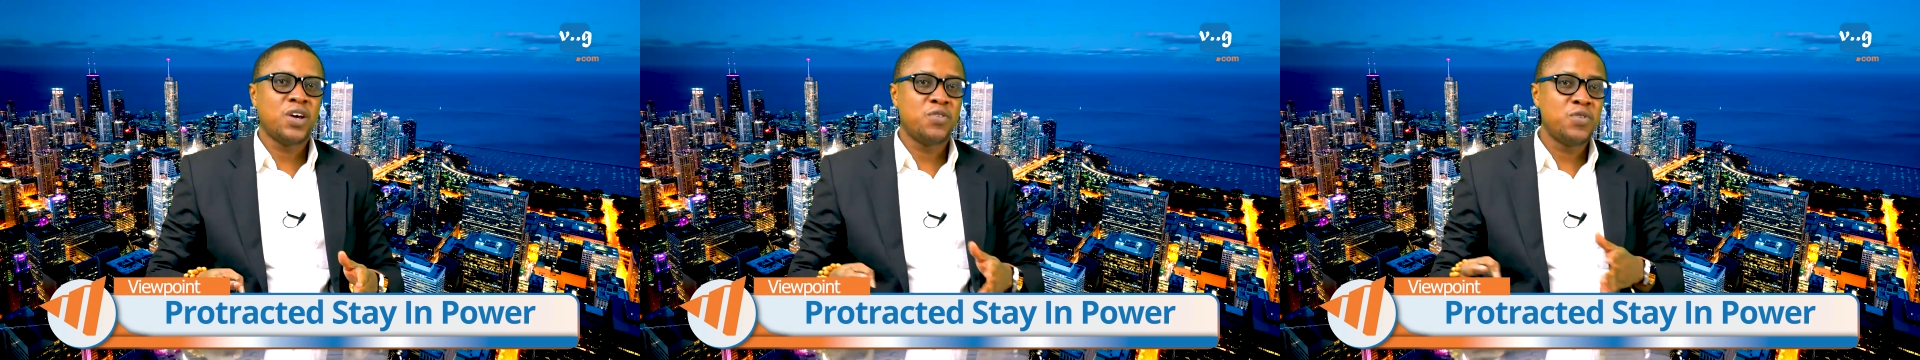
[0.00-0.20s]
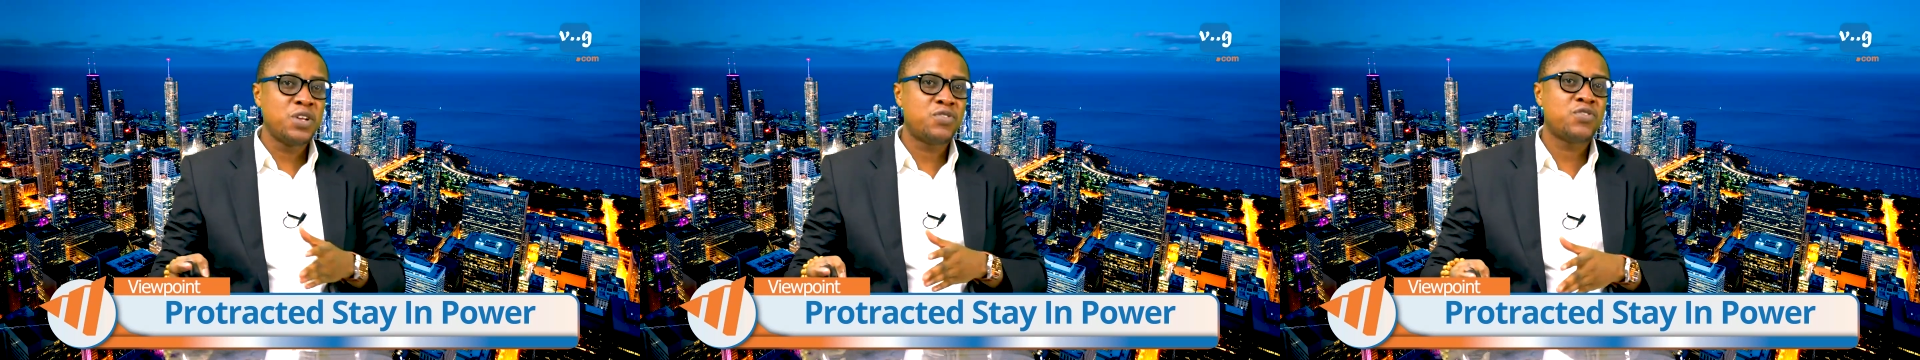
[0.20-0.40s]

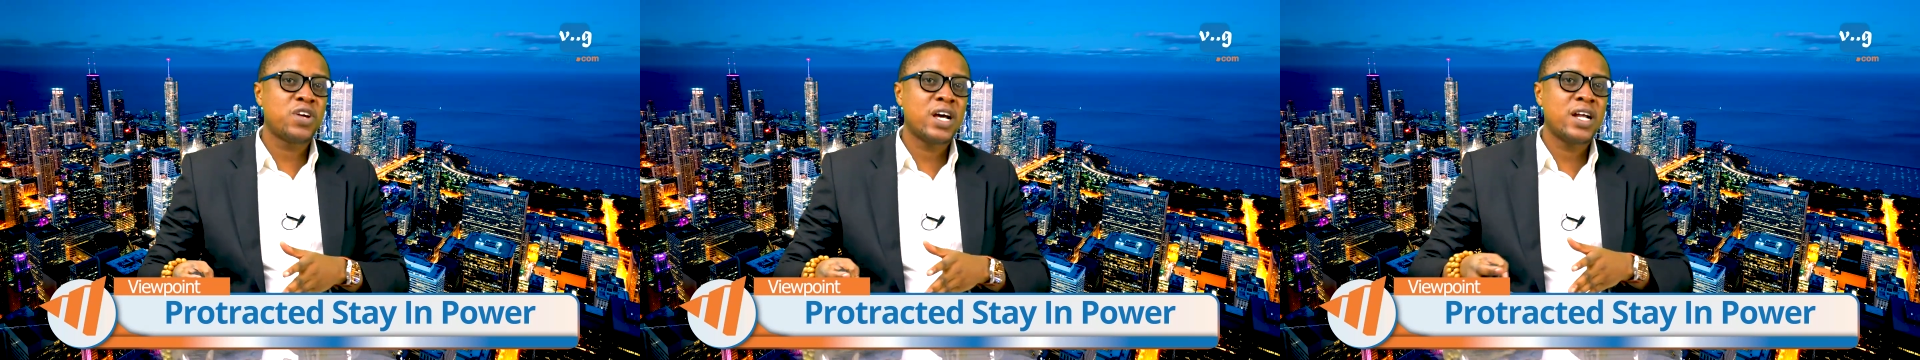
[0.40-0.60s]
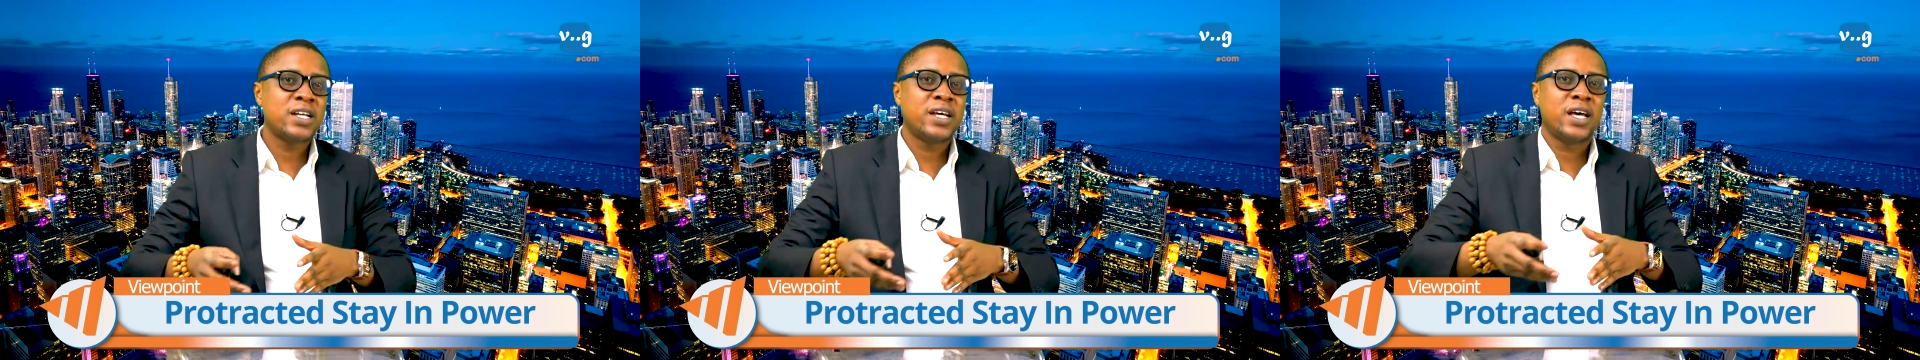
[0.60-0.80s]

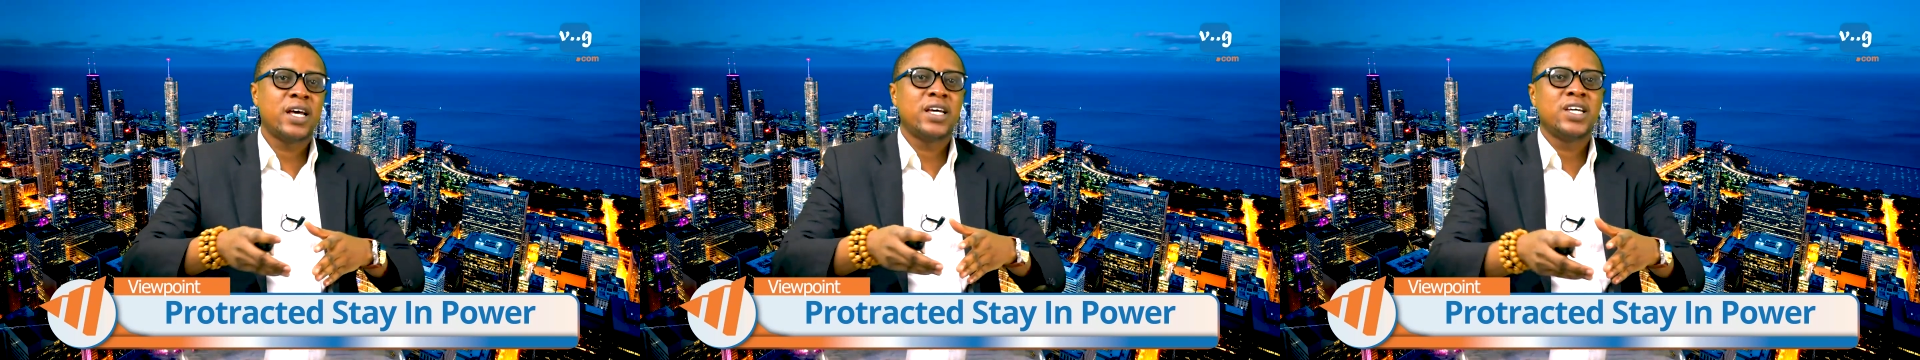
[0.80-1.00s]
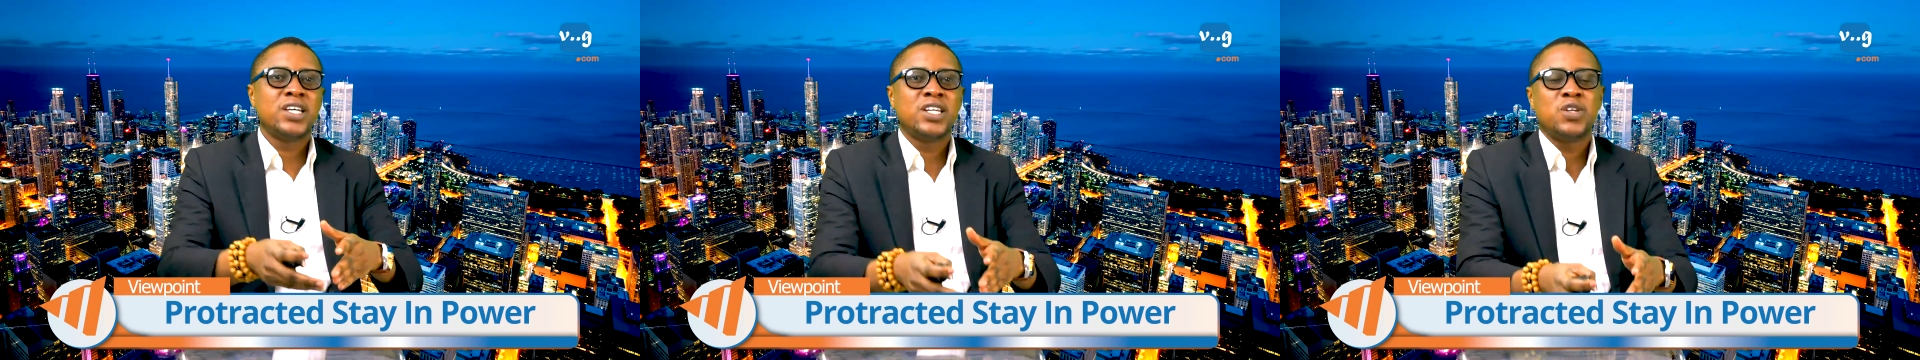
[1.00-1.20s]

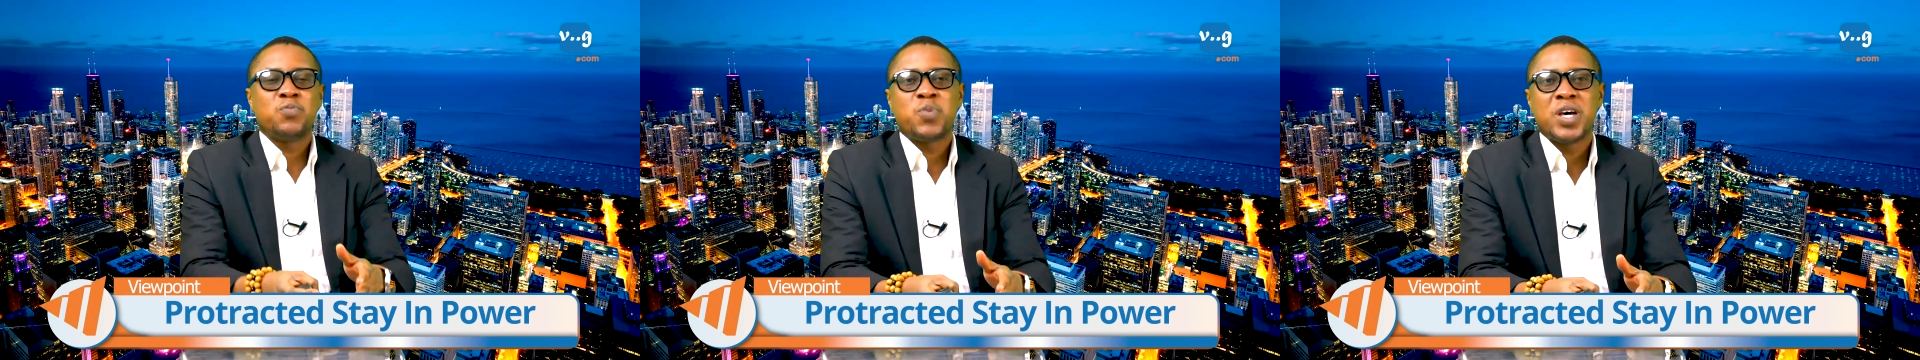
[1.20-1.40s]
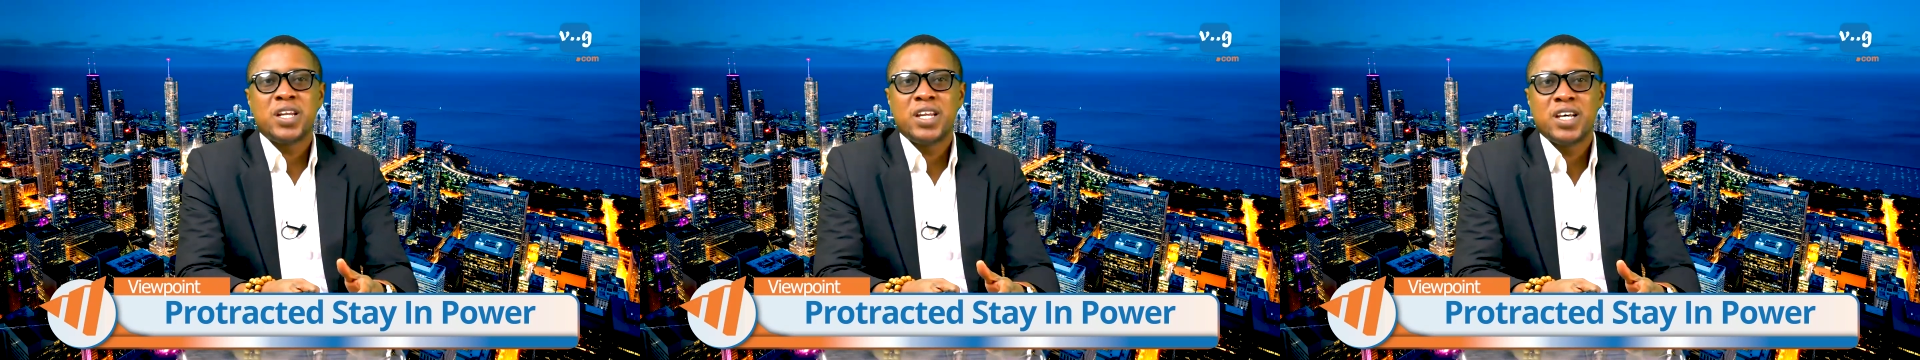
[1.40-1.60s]
Eritrean
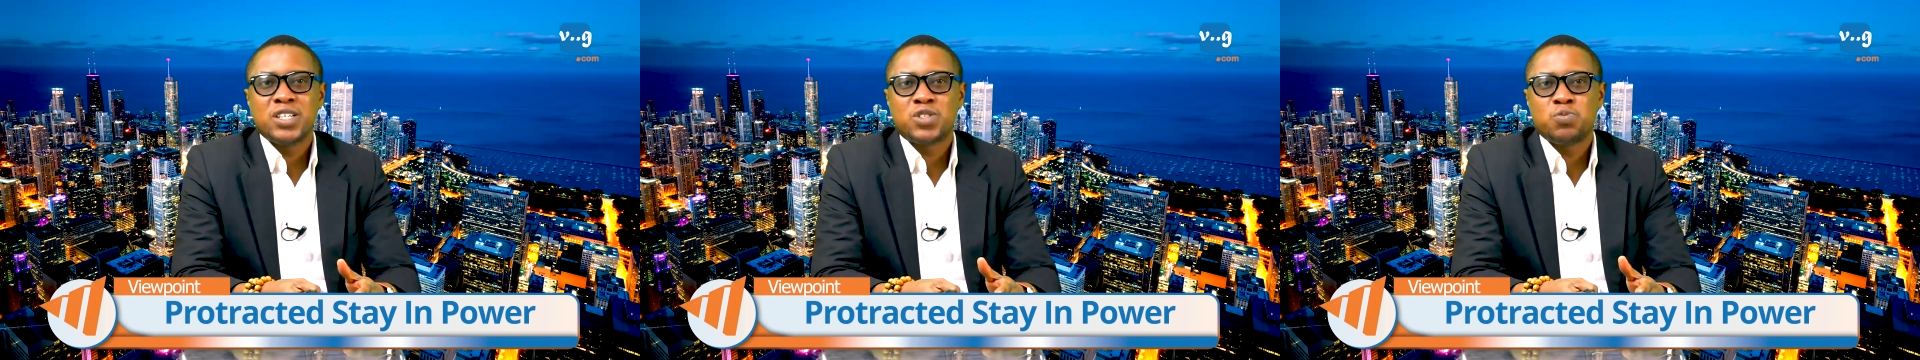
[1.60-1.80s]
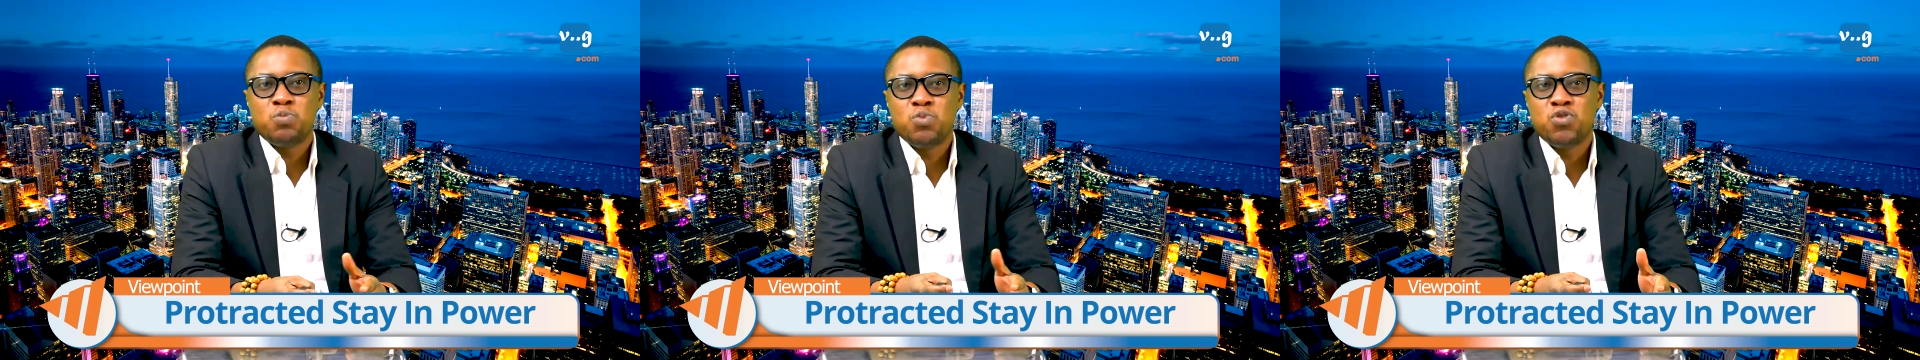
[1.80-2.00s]

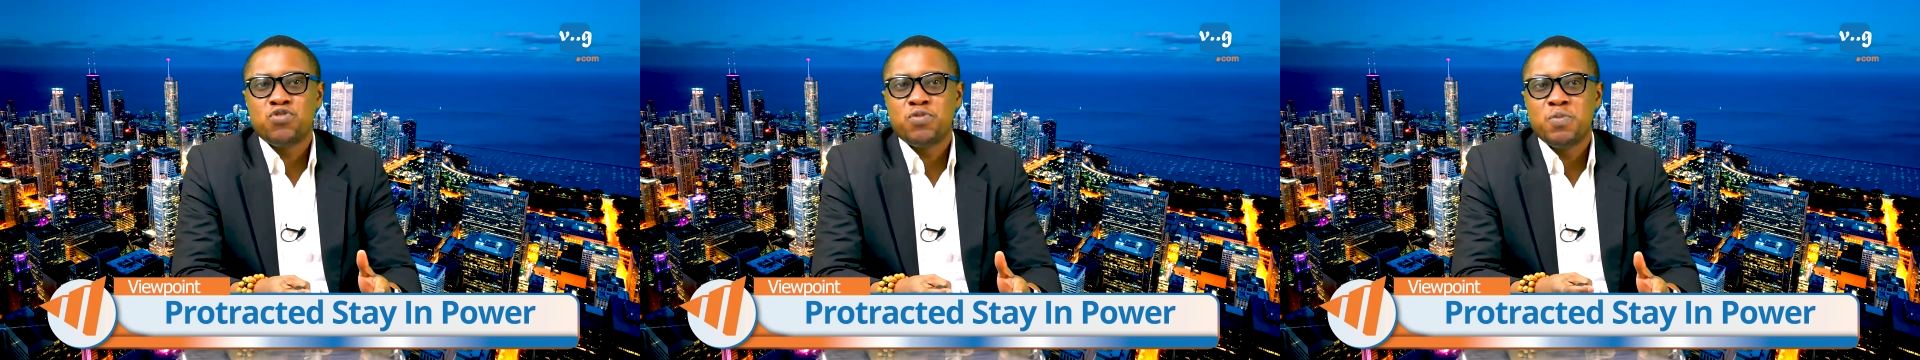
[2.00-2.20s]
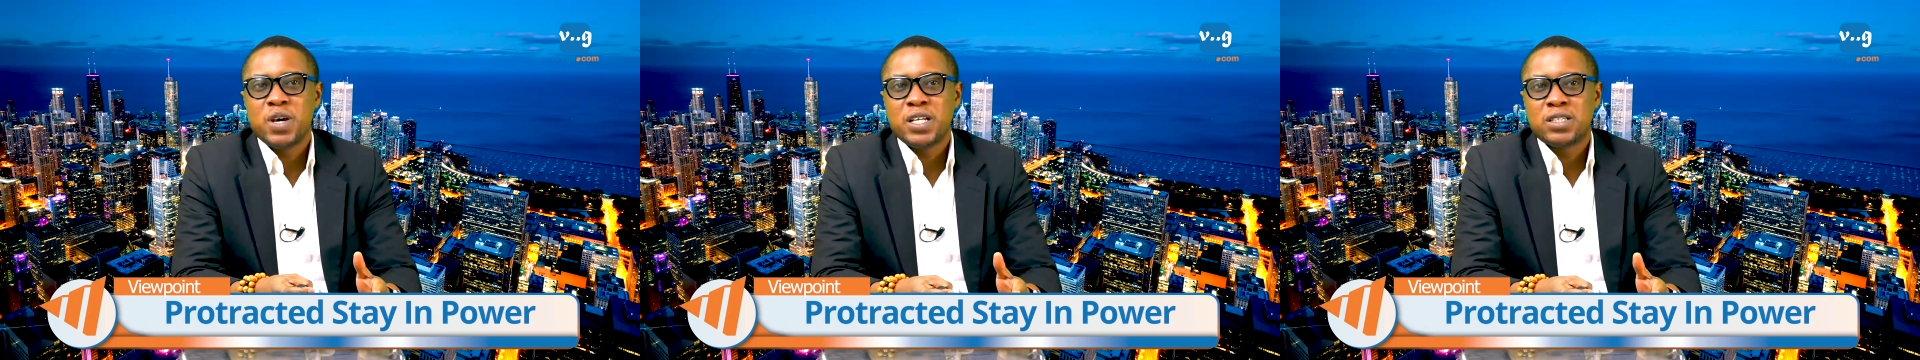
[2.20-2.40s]
independence
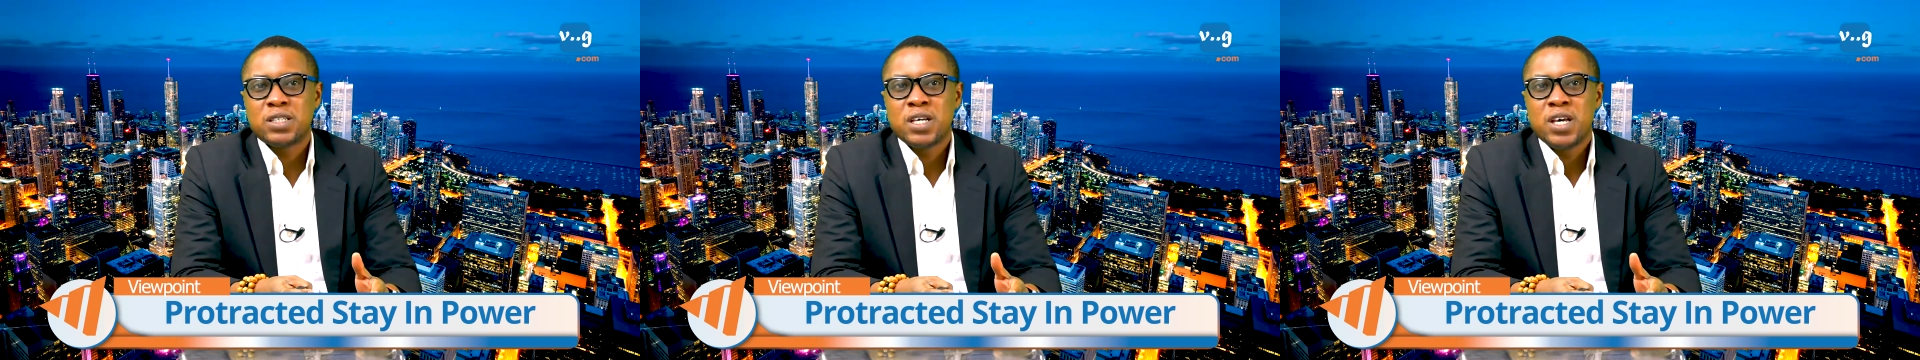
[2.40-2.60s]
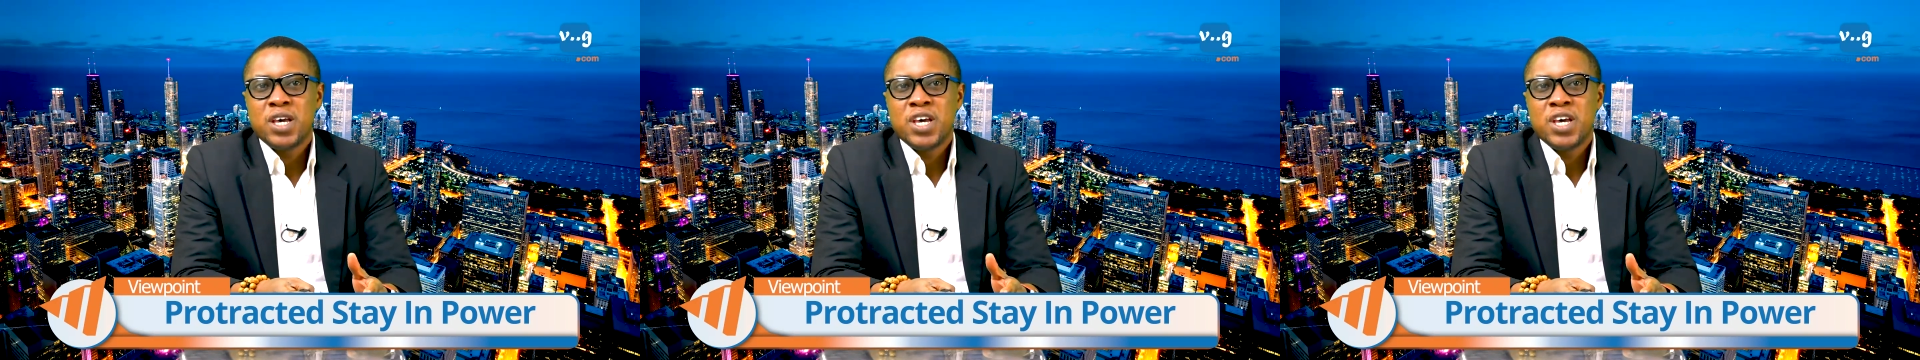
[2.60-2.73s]
movement.